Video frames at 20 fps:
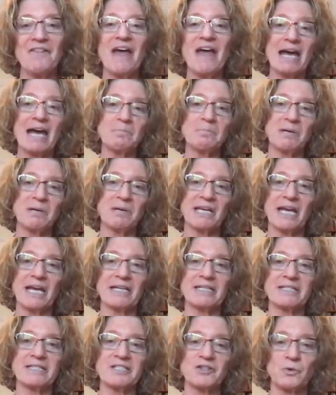That
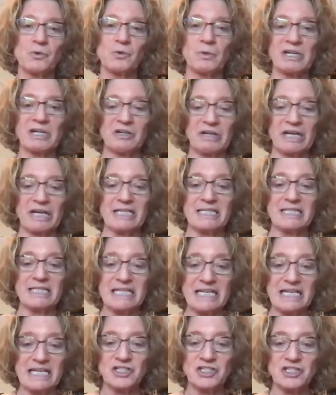began his career
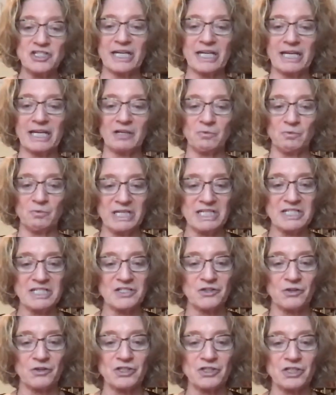in teaching and
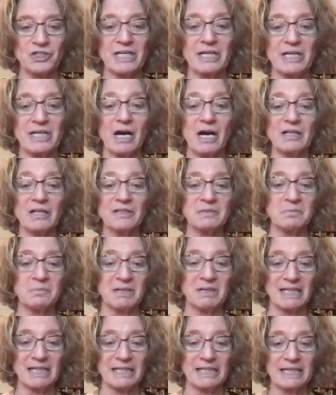research and
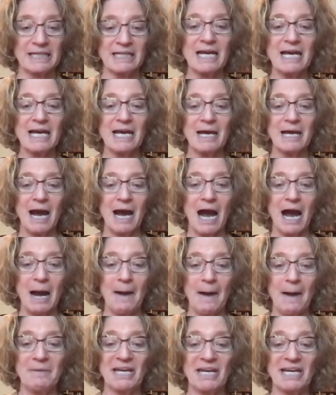ultimately
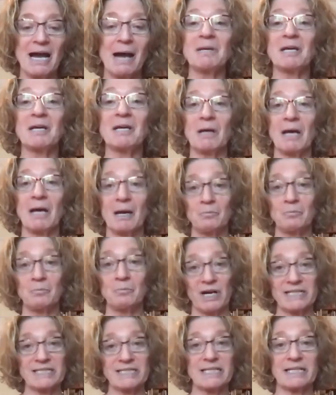becoming
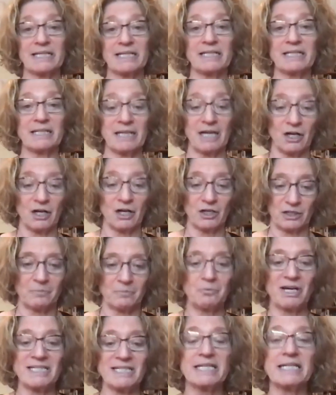president
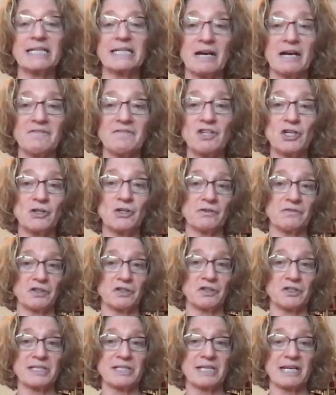of the
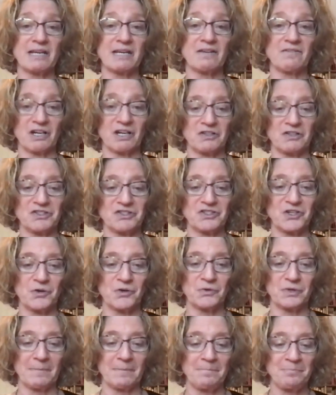University of
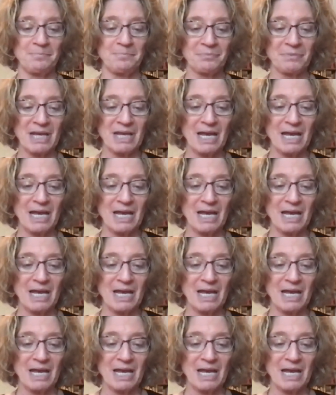Arizona.